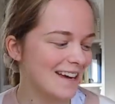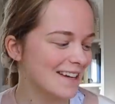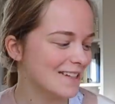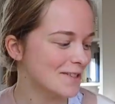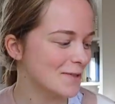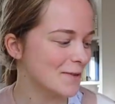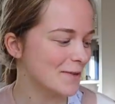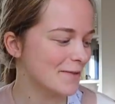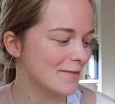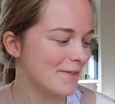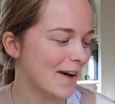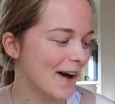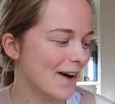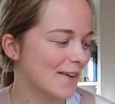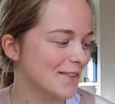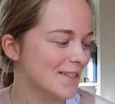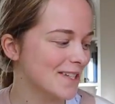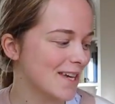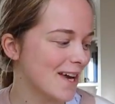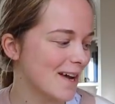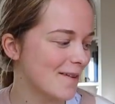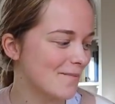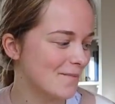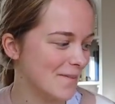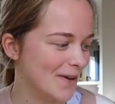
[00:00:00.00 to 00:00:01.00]
To have
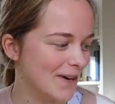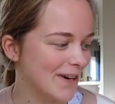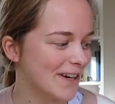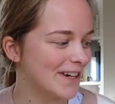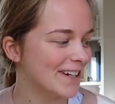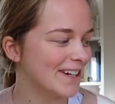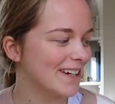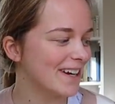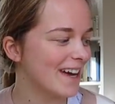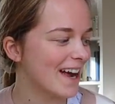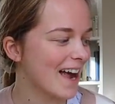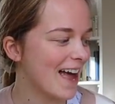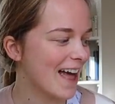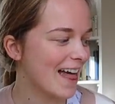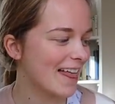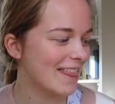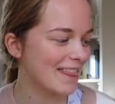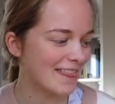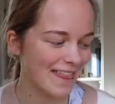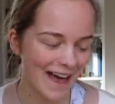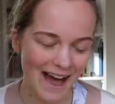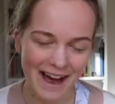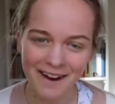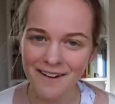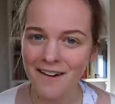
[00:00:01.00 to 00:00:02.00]
found a book
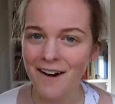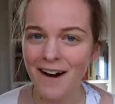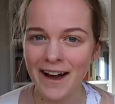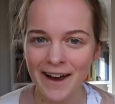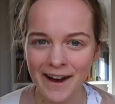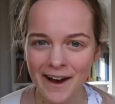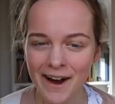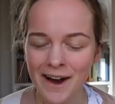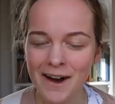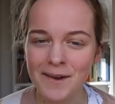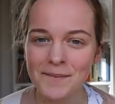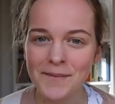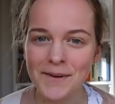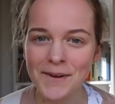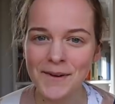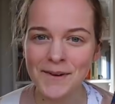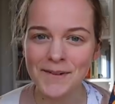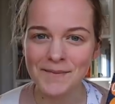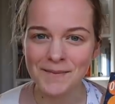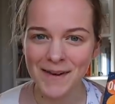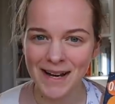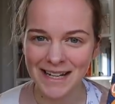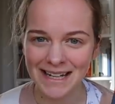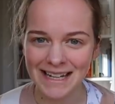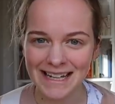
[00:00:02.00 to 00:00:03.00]
that high up
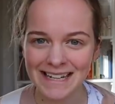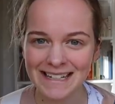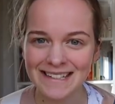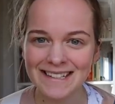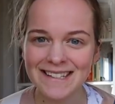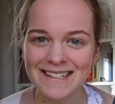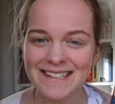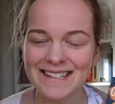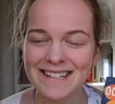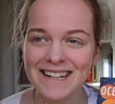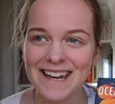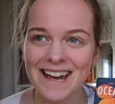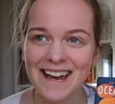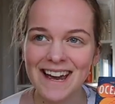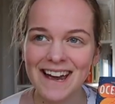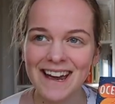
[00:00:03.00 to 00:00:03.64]
on my list